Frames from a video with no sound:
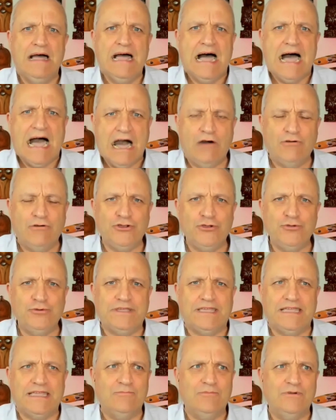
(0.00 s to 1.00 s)
how
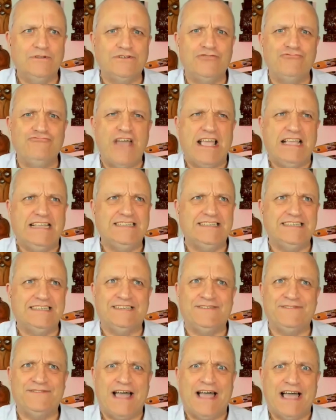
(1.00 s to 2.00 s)
UKIP was a
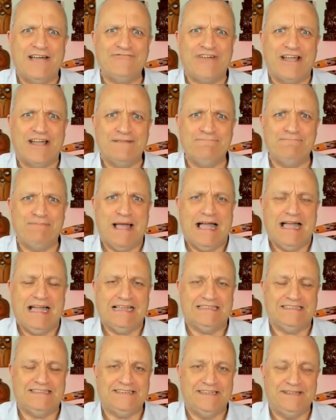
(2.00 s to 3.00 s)
racist far-right
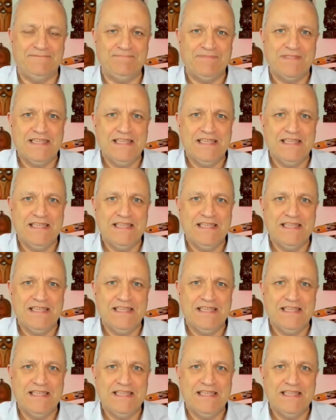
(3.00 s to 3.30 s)
party.